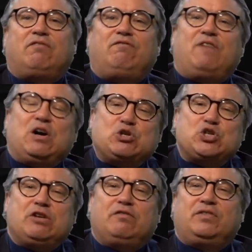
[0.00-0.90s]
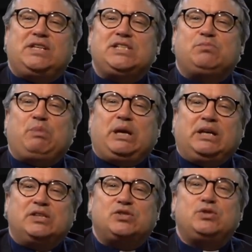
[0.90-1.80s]
the function of these
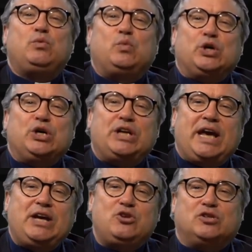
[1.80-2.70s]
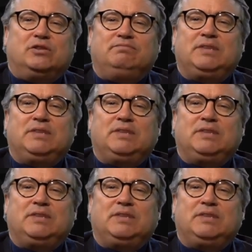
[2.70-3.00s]
beings to the word angel.